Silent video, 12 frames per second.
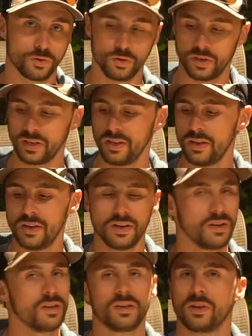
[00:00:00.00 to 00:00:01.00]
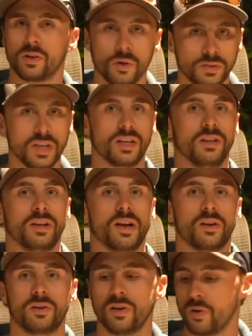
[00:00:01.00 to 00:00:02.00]
trolling, go take a look
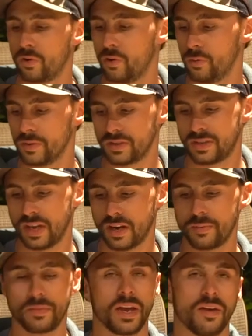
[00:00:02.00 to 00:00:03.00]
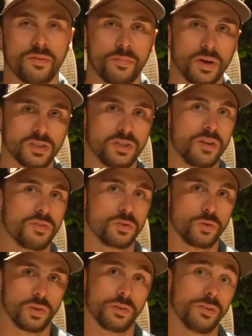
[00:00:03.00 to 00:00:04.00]
at Okuma's setup. They have a bunch of different
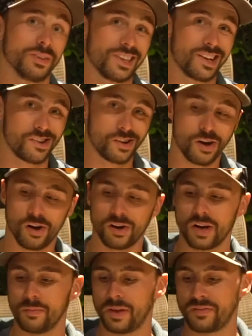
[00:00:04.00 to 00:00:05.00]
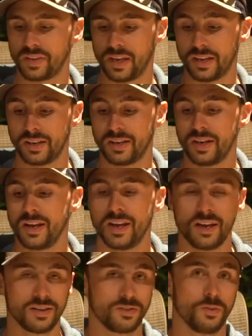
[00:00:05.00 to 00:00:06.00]
trolling reels that are all come left-handed.
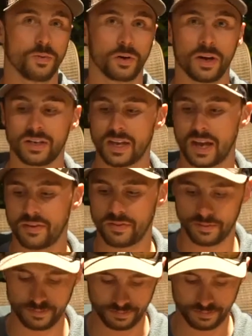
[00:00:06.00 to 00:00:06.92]
Super great to have.